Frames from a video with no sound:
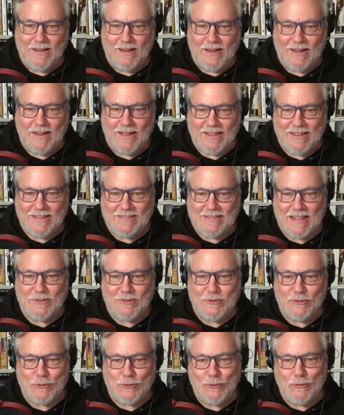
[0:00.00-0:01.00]
Uh, is
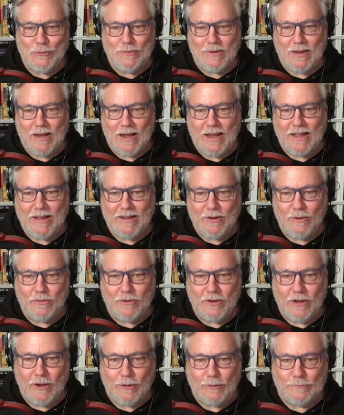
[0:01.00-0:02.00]
that true? I
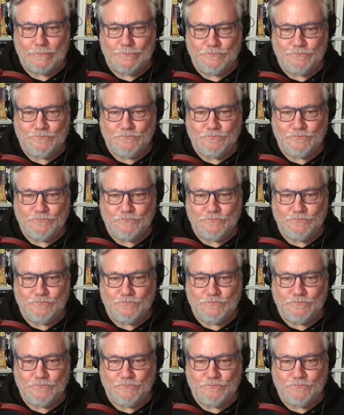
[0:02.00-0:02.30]
don't know.